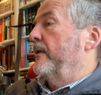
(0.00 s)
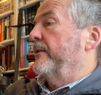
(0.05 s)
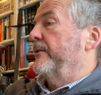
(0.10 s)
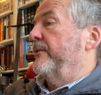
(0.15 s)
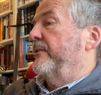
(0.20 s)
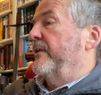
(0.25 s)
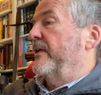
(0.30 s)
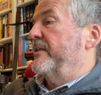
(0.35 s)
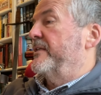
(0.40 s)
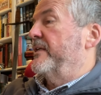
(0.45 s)

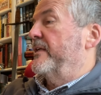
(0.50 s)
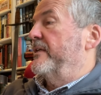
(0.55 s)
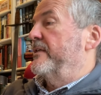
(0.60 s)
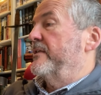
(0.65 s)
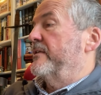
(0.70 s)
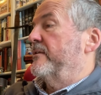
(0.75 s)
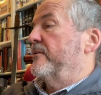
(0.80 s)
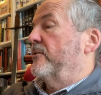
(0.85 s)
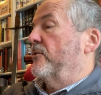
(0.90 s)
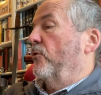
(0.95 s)
This
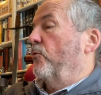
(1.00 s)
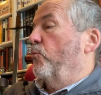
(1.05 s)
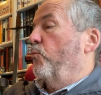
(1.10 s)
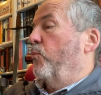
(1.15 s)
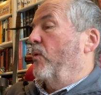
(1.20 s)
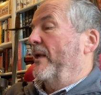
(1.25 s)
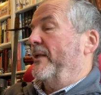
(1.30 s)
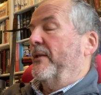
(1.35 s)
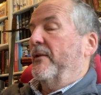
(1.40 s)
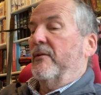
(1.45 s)
is the
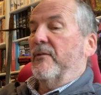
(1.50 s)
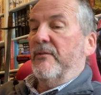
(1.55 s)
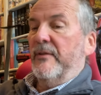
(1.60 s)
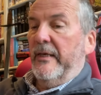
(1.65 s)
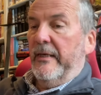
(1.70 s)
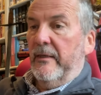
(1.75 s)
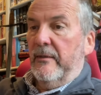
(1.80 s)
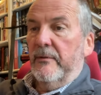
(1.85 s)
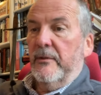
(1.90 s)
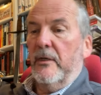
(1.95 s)
one
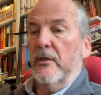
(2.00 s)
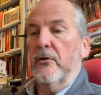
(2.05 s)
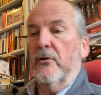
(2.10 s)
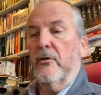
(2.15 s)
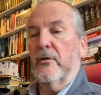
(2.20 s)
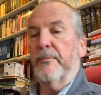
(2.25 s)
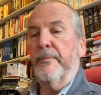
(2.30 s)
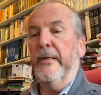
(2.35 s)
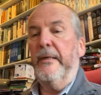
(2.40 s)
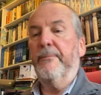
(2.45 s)
thing that a lot
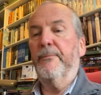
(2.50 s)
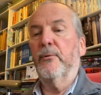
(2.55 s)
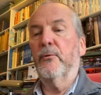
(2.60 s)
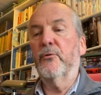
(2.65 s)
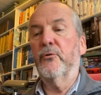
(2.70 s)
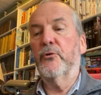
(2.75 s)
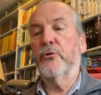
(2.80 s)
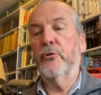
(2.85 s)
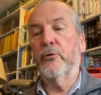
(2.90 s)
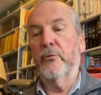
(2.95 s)
of people
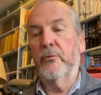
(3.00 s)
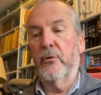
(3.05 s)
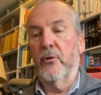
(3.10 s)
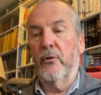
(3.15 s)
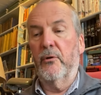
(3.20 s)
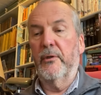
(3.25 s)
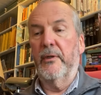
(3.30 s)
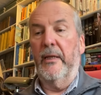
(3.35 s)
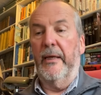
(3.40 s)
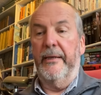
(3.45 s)
do
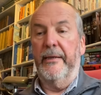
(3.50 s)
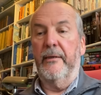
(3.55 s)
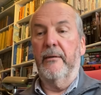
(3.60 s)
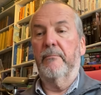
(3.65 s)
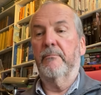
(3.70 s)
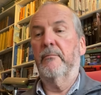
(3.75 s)
not like,